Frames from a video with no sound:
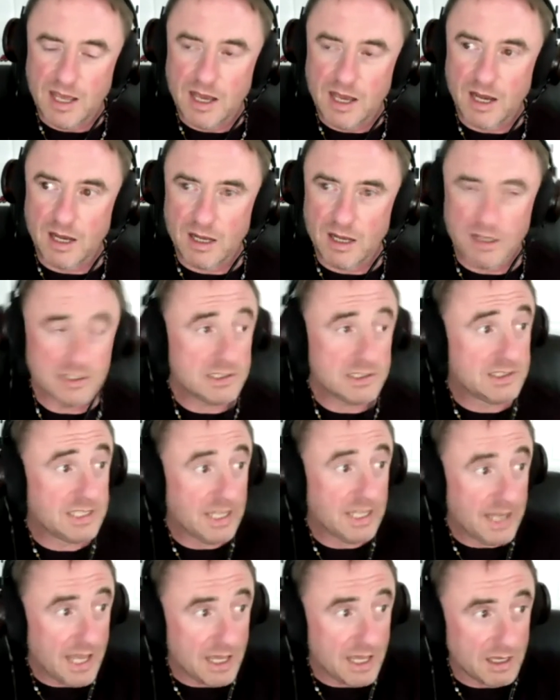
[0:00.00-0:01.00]
Uh,
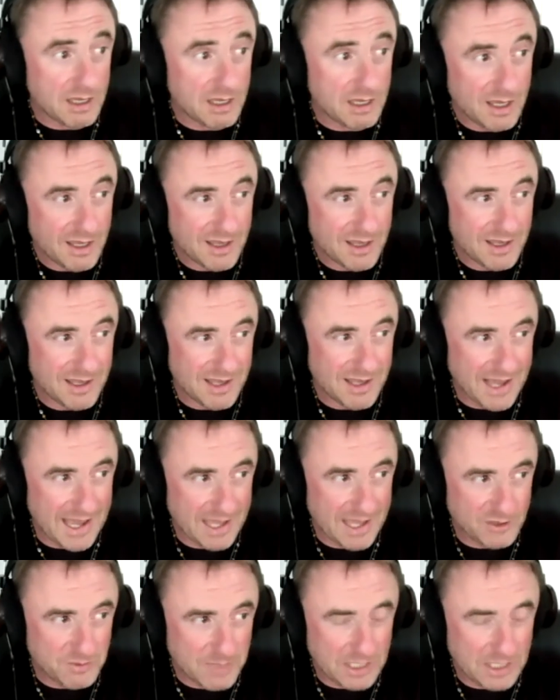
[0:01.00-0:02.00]
today, I
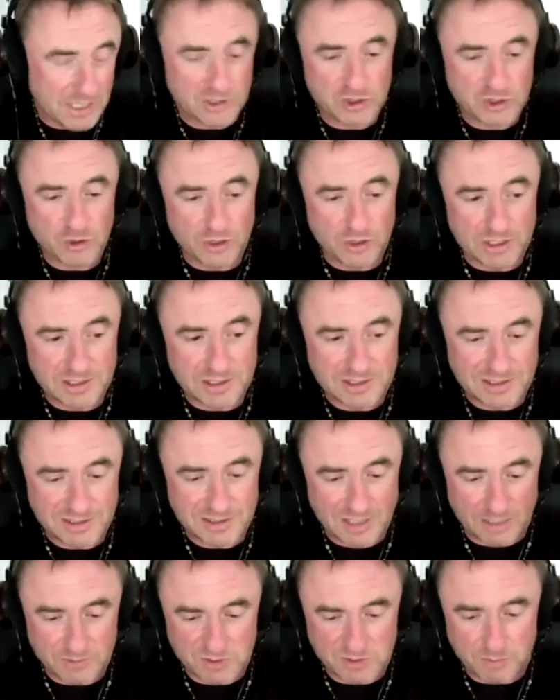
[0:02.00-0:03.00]
had to make a choice.
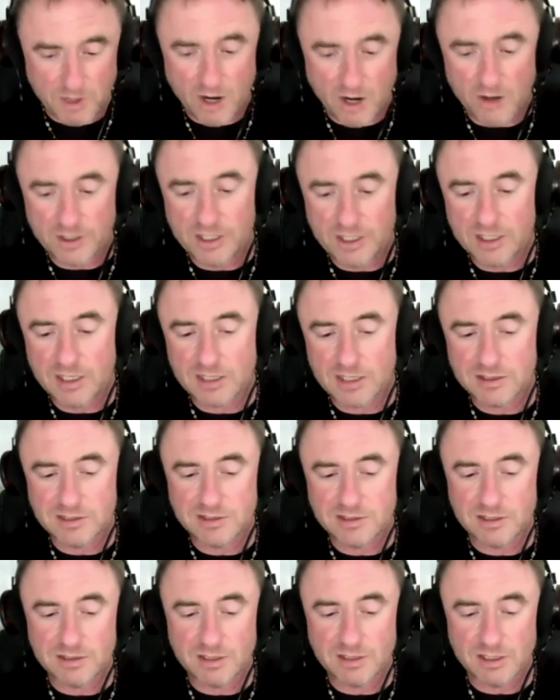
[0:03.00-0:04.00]
I'm sparring against
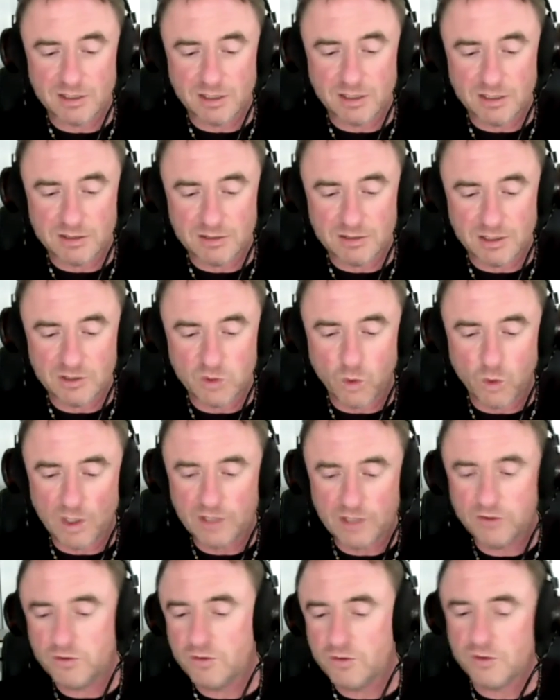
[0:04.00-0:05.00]
a
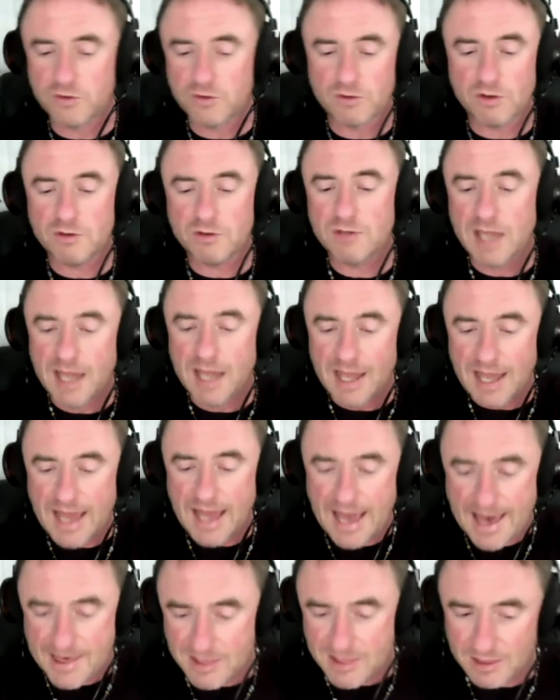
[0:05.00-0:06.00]
twenty-two-year-old
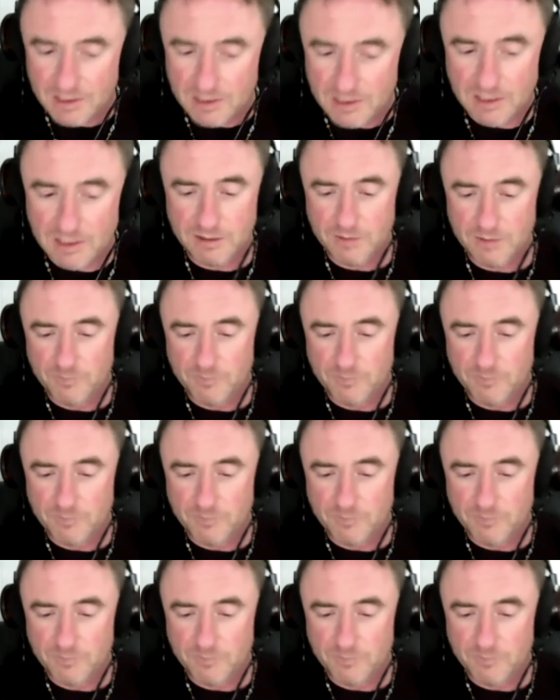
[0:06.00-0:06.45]
athlete